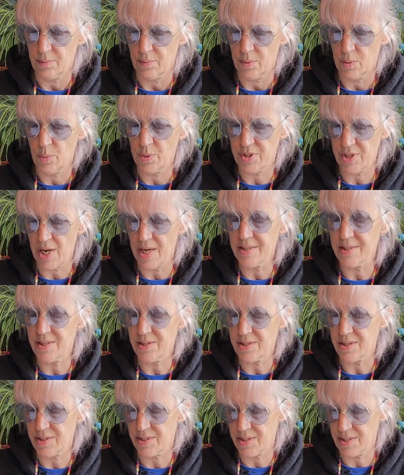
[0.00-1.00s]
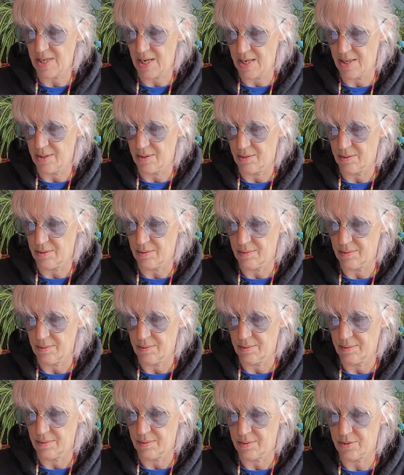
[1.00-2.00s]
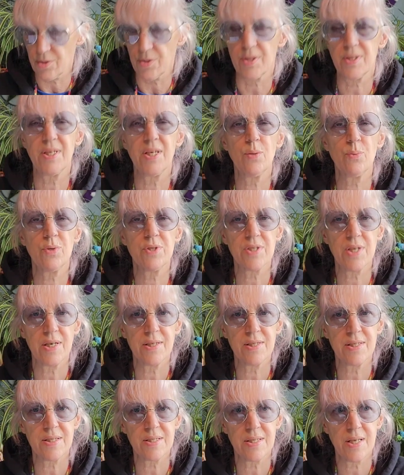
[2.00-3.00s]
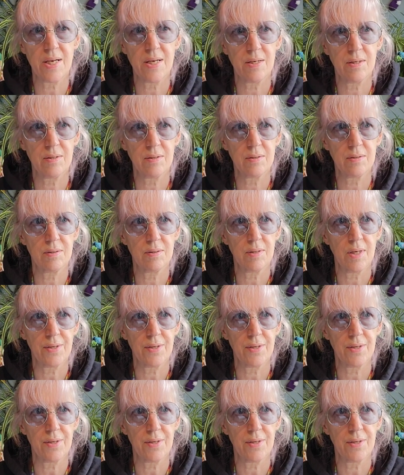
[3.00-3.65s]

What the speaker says: it was on sale. So the kit was on sale.